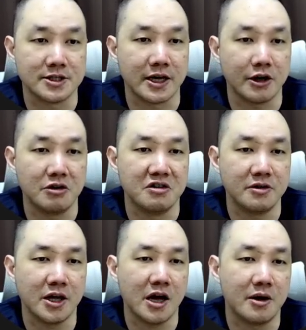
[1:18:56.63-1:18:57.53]
like, oh
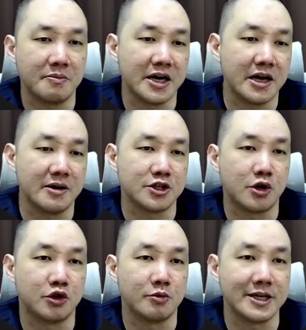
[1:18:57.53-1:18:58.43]
yeah, but it's
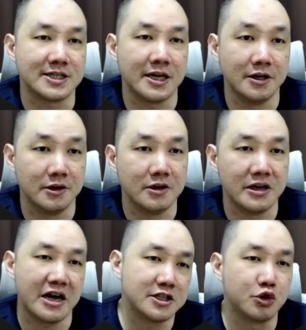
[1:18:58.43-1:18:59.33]
not to my standard. Yeah,
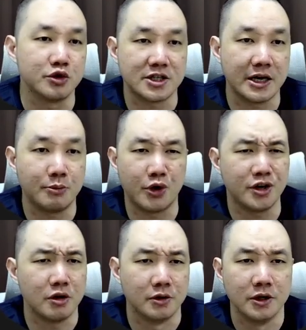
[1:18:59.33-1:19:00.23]
it's a good starting point.
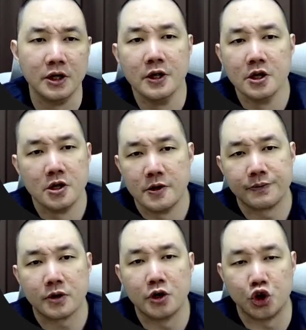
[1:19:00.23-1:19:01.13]
No,
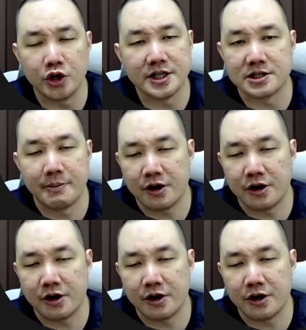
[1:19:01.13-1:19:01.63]
good is a matter